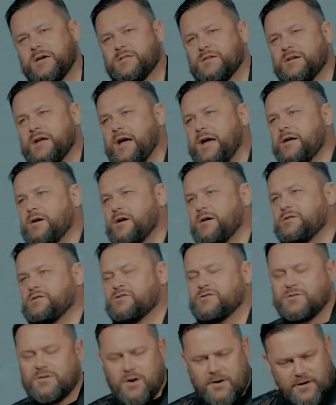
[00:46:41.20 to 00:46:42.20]
the other day, and I
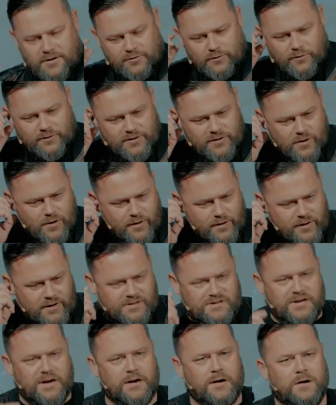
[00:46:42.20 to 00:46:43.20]
just kind of talked to God, and I
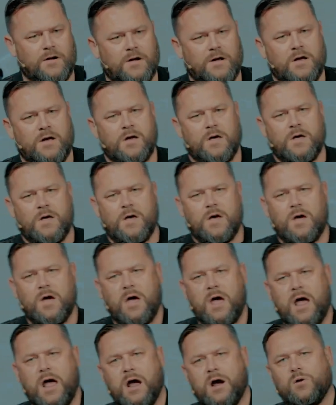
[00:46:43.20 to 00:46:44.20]
said,
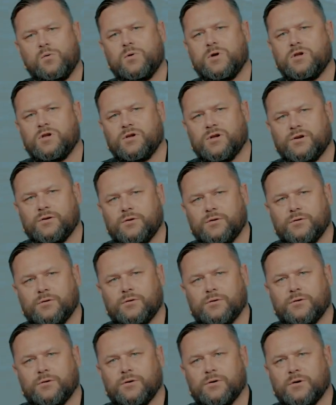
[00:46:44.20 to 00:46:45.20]
how are you?
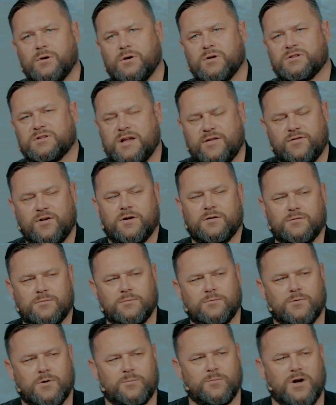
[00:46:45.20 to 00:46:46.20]
I was having
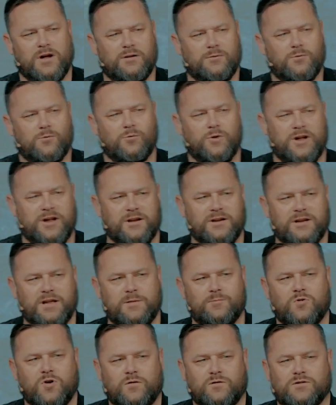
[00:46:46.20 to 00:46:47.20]
one of my weird,
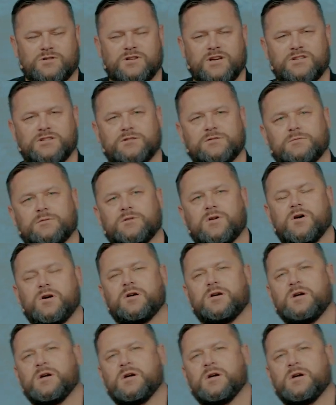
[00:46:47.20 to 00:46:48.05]
deep conversations with God.